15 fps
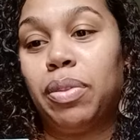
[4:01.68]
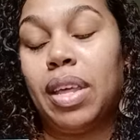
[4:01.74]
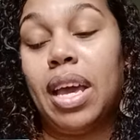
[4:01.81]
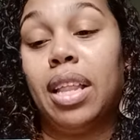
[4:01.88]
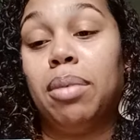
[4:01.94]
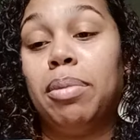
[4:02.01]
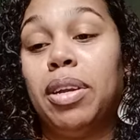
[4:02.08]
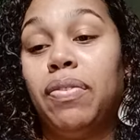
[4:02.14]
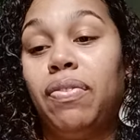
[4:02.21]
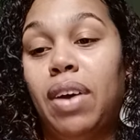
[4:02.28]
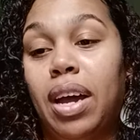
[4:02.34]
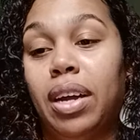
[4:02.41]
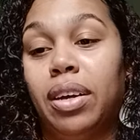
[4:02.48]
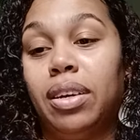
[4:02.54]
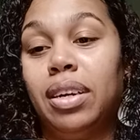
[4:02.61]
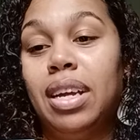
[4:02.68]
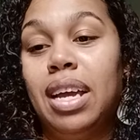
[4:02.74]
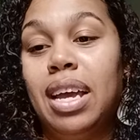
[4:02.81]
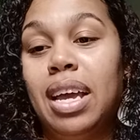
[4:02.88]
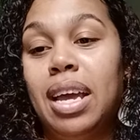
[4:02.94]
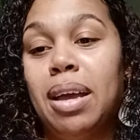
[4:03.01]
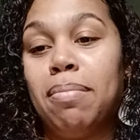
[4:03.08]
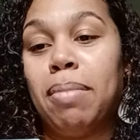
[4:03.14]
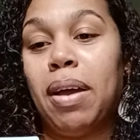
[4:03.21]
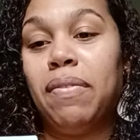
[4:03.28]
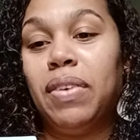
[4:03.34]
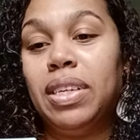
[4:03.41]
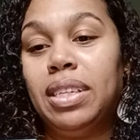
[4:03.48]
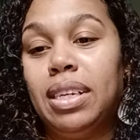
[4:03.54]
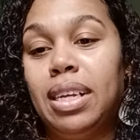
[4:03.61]
the element of fire. By
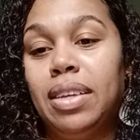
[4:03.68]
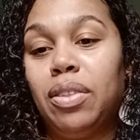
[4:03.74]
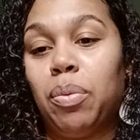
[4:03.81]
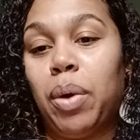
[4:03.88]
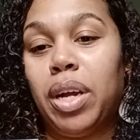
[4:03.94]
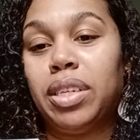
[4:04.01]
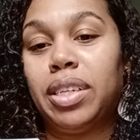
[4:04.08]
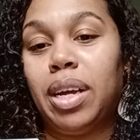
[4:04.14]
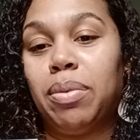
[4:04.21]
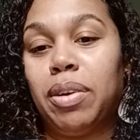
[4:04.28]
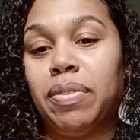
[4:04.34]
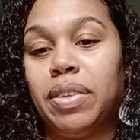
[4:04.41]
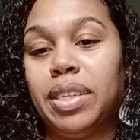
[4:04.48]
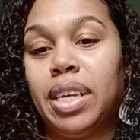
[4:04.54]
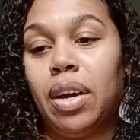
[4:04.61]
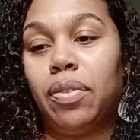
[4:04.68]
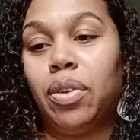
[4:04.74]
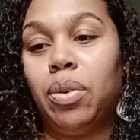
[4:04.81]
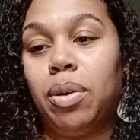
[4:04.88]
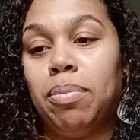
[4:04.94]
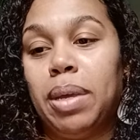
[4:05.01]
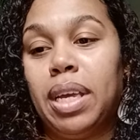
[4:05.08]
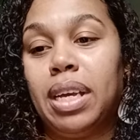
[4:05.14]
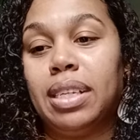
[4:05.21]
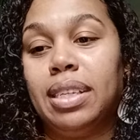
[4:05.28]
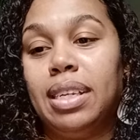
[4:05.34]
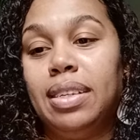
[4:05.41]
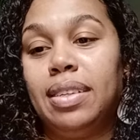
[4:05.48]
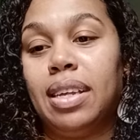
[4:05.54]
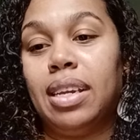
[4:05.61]
visiting the Watchtower of the South, you are being
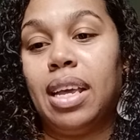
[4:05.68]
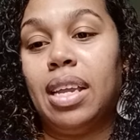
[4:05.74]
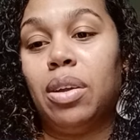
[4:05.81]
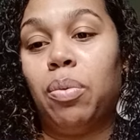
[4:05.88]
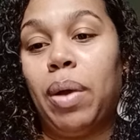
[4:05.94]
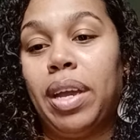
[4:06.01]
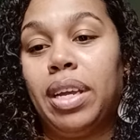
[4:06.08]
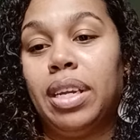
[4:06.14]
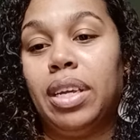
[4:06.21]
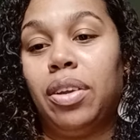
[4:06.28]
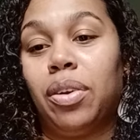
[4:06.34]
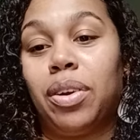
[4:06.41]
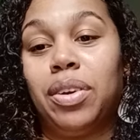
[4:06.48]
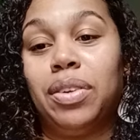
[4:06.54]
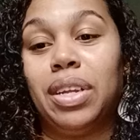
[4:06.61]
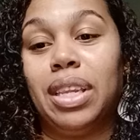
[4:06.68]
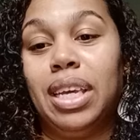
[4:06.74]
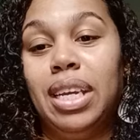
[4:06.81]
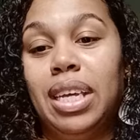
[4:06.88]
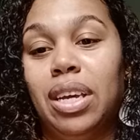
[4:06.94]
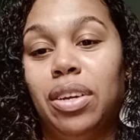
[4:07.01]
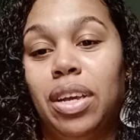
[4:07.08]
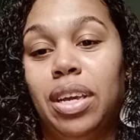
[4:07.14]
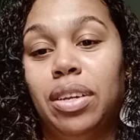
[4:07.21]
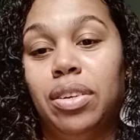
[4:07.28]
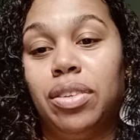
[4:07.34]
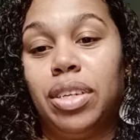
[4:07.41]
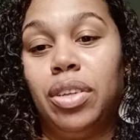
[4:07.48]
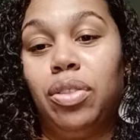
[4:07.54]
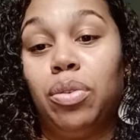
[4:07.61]
assisted in awakening your Kundalini
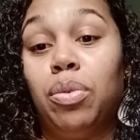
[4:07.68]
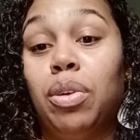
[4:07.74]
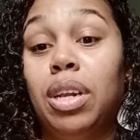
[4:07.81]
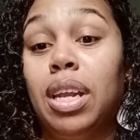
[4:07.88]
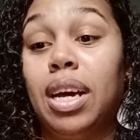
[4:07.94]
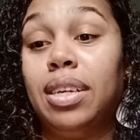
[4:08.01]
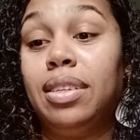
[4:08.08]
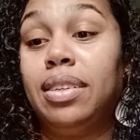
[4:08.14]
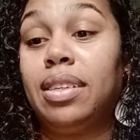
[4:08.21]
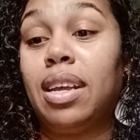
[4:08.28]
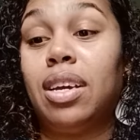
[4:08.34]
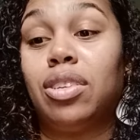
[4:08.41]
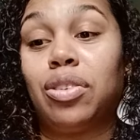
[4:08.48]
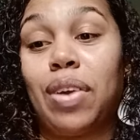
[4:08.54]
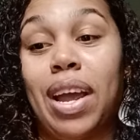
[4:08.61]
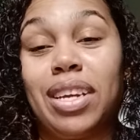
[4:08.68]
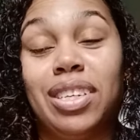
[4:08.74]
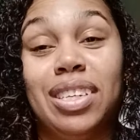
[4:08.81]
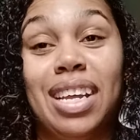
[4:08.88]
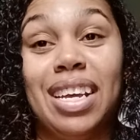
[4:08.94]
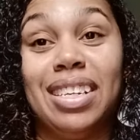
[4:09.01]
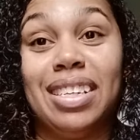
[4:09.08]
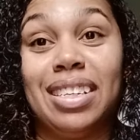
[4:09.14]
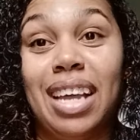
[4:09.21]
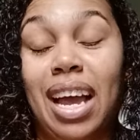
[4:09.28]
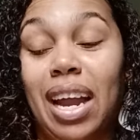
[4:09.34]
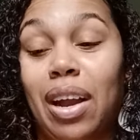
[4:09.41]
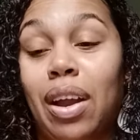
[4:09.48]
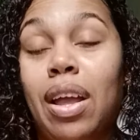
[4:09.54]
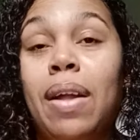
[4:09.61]
energy through lust, attraction, and
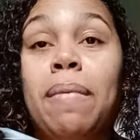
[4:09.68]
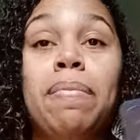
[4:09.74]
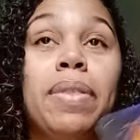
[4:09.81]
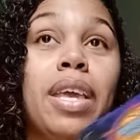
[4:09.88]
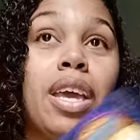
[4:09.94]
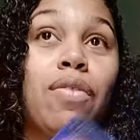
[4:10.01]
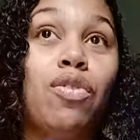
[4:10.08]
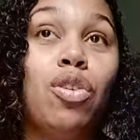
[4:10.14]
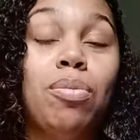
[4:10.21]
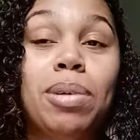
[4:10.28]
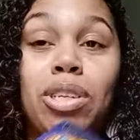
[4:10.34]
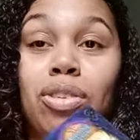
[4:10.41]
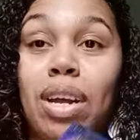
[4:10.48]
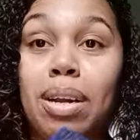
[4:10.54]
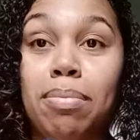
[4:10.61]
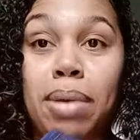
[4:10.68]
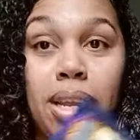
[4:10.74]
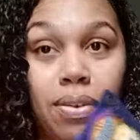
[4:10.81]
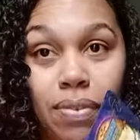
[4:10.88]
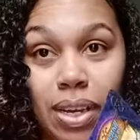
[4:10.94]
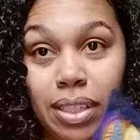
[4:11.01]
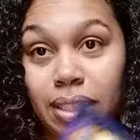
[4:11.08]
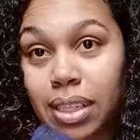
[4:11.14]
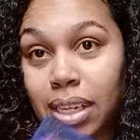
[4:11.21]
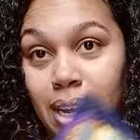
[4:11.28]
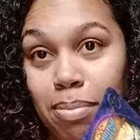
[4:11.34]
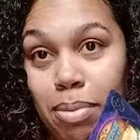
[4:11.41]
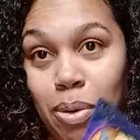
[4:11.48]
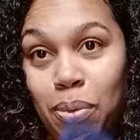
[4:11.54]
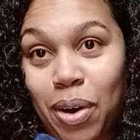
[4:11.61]
desire. If you've been trying to manifest and it
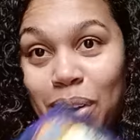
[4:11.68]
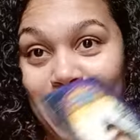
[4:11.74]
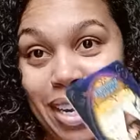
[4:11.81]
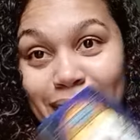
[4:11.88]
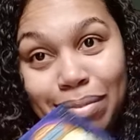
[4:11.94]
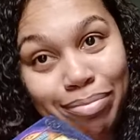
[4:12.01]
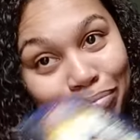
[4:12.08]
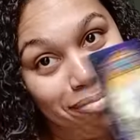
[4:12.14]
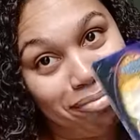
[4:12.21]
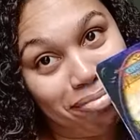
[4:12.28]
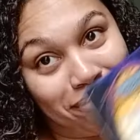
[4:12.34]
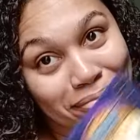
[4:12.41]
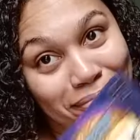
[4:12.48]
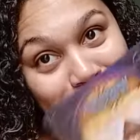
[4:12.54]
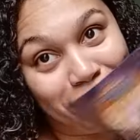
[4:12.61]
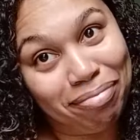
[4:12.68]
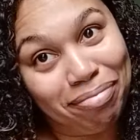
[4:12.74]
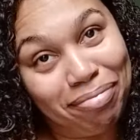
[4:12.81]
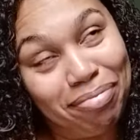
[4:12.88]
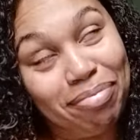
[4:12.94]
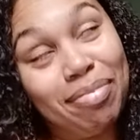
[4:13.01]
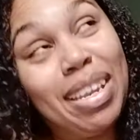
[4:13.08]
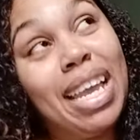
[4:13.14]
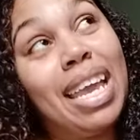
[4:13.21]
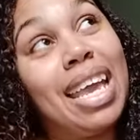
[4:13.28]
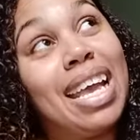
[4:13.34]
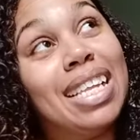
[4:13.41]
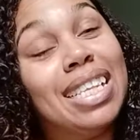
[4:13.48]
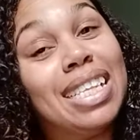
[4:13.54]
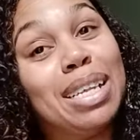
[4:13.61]
ain't been working,
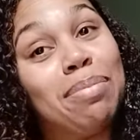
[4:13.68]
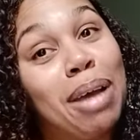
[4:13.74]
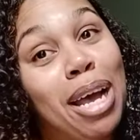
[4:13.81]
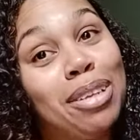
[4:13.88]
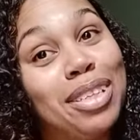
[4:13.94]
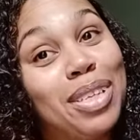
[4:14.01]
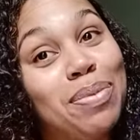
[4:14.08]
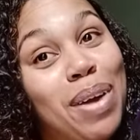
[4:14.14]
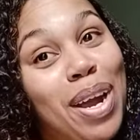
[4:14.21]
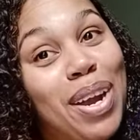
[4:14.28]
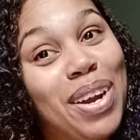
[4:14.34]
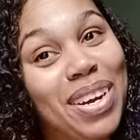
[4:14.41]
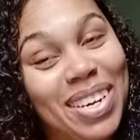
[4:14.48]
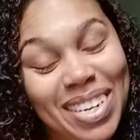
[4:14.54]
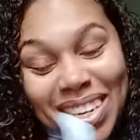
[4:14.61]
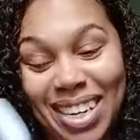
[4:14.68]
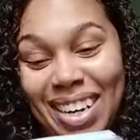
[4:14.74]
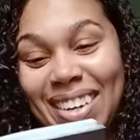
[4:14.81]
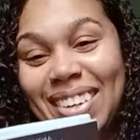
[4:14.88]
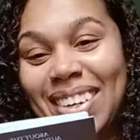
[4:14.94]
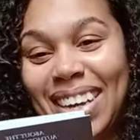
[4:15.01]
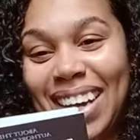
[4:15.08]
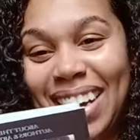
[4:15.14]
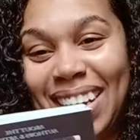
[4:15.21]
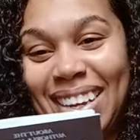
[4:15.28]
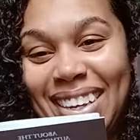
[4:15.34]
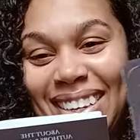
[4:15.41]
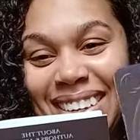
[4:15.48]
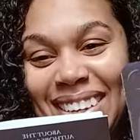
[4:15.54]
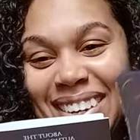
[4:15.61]
it's about to work, okay?
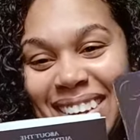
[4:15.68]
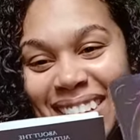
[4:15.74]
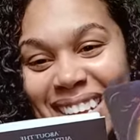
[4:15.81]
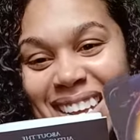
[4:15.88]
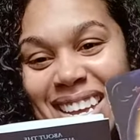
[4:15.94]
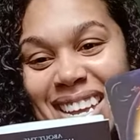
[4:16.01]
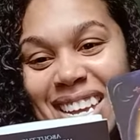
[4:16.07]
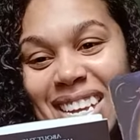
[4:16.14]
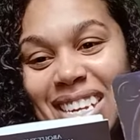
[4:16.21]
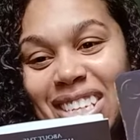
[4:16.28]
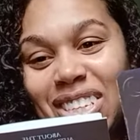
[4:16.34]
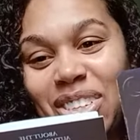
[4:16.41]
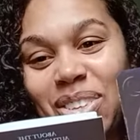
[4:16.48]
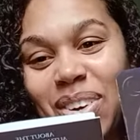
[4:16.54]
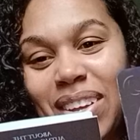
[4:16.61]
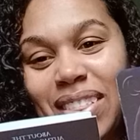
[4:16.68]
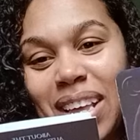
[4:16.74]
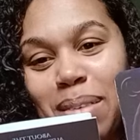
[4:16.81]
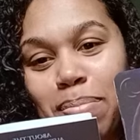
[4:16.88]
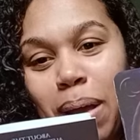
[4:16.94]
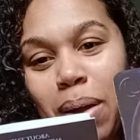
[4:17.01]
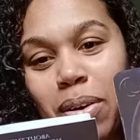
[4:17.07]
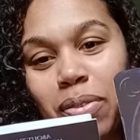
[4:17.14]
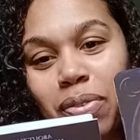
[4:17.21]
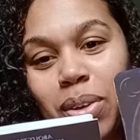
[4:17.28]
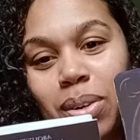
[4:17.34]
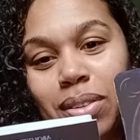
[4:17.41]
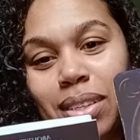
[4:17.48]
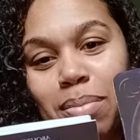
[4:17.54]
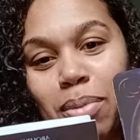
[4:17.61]
Strength and power
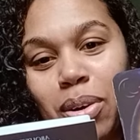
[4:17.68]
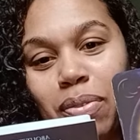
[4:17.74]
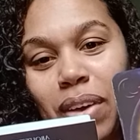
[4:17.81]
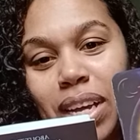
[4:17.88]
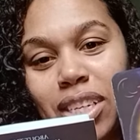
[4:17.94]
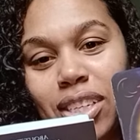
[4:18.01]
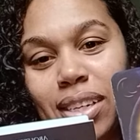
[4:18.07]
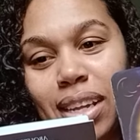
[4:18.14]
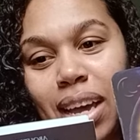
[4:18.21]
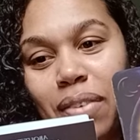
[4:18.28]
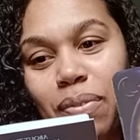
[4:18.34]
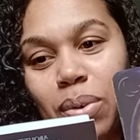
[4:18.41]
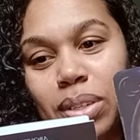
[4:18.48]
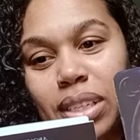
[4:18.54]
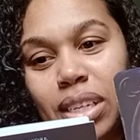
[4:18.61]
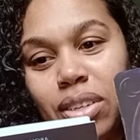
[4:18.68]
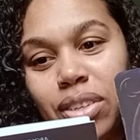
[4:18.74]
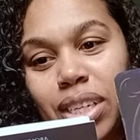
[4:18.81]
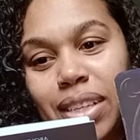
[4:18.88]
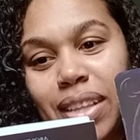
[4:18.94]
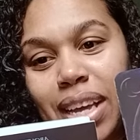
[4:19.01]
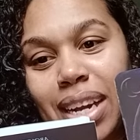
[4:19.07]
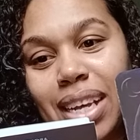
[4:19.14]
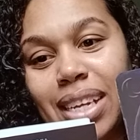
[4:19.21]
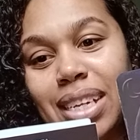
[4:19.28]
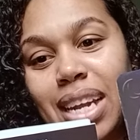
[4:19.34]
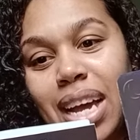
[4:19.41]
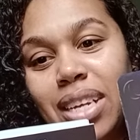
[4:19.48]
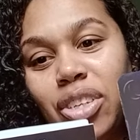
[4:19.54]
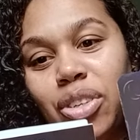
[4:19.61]
fuels the motivation, life force energy that
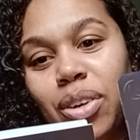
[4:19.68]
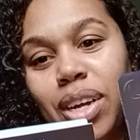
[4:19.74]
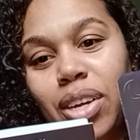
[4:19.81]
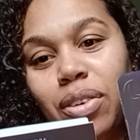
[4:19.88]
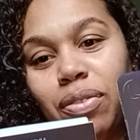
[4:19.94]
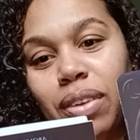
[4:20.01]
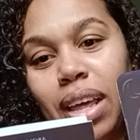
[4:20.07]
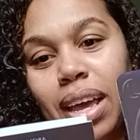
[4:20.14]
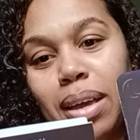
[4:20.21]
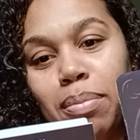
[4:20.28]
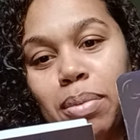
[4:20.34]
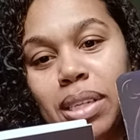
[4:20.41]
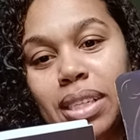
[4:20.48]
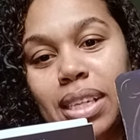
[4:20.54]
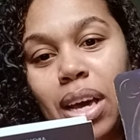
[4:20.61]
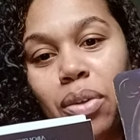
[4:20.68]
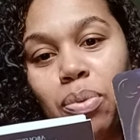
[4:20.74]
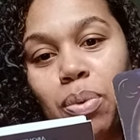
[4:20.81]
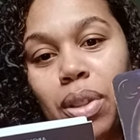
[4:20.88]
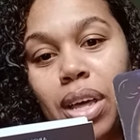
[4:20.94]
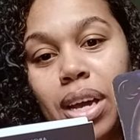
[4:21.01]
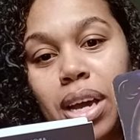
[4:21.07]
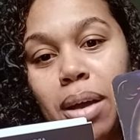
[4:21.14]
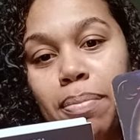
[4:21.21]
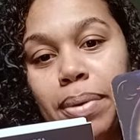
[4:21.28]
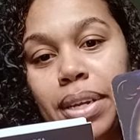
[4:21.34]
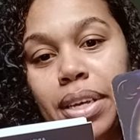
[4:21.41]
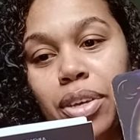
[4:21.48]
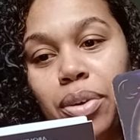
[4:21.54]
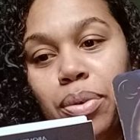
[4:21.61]
ignites your inner flame. The South will
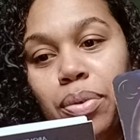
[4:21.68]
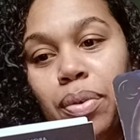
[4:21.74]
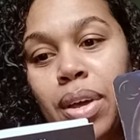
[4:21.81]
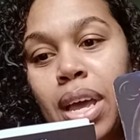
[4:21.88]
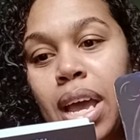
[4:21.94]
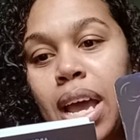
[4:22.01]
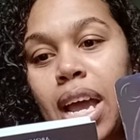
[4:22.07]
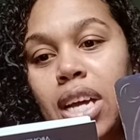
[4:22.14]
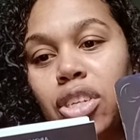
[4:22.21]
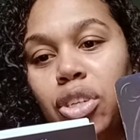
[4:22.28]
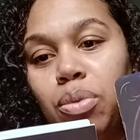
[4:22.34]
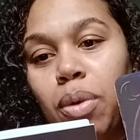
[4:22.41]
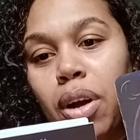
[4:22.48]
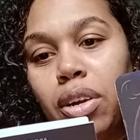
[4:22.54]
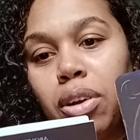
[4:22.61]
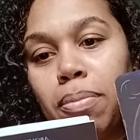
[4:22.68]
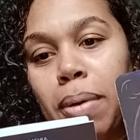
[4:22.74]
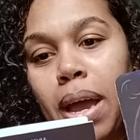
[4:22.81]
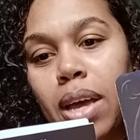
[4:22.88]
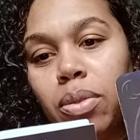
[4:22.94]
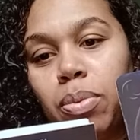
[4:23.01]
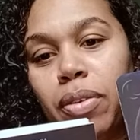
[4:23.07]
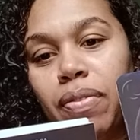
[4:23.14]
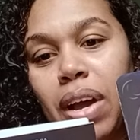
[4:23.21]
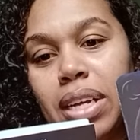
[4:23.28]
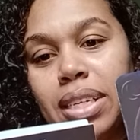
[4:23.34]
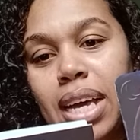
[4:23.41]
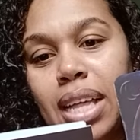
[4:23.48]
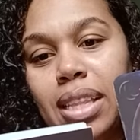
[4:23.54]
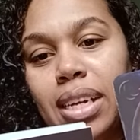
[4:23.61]
accompany you as you walk your path with
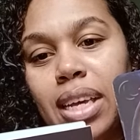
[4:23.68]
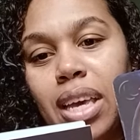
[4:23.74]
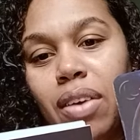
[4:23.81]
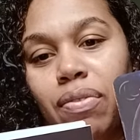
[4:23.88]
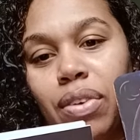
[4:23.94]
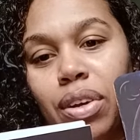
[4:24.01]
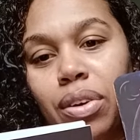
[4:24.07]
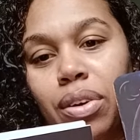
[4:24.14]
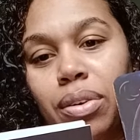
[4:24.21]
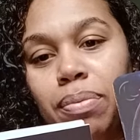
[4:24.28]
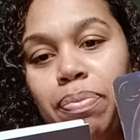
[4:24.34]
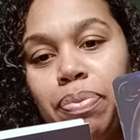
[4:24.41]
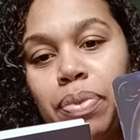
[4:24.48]
vitality and vigor.